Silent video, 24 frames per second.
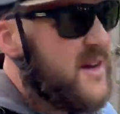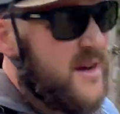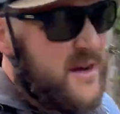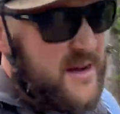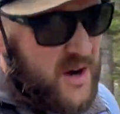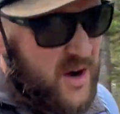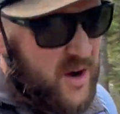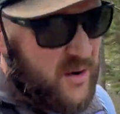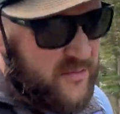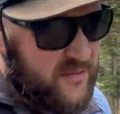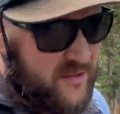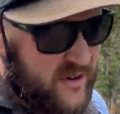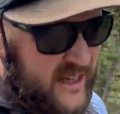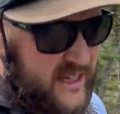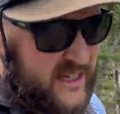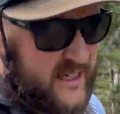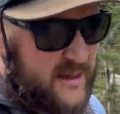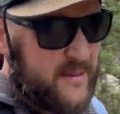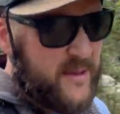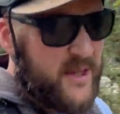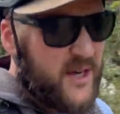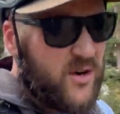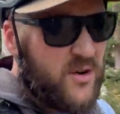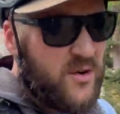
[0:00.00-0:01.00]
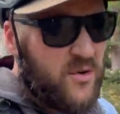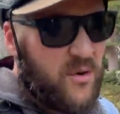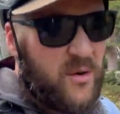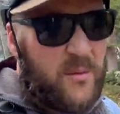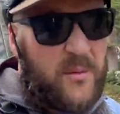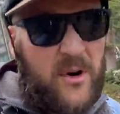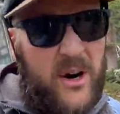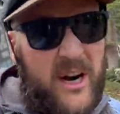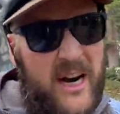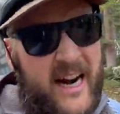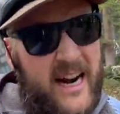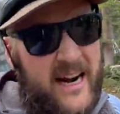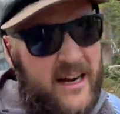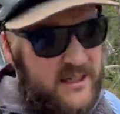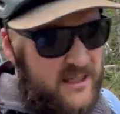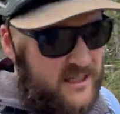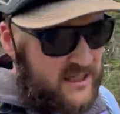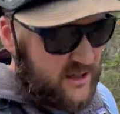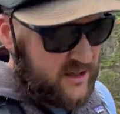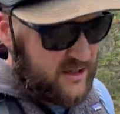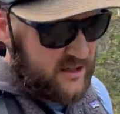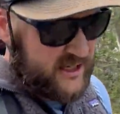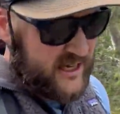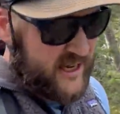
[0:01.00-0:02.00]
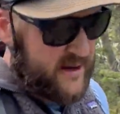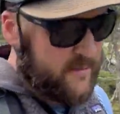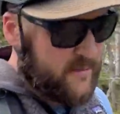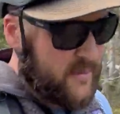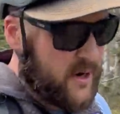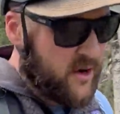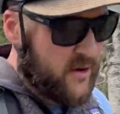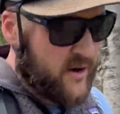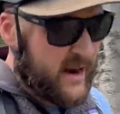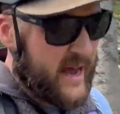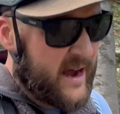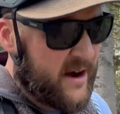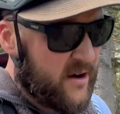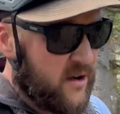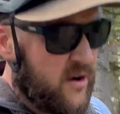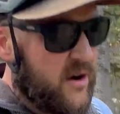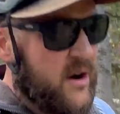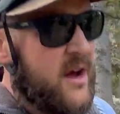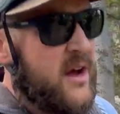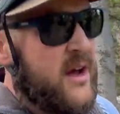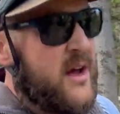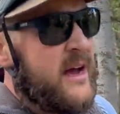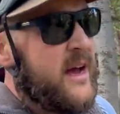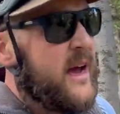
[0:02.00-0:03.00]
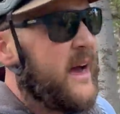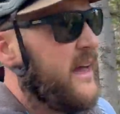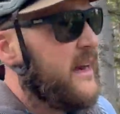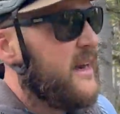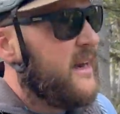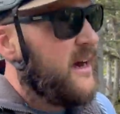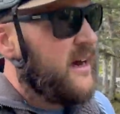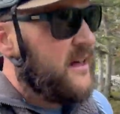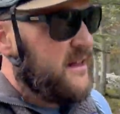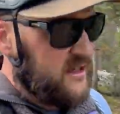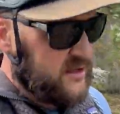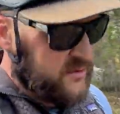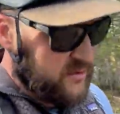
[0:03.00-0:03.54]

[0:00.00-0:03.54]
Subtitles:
hopefully some of the cool morning air is still just getting blown out and these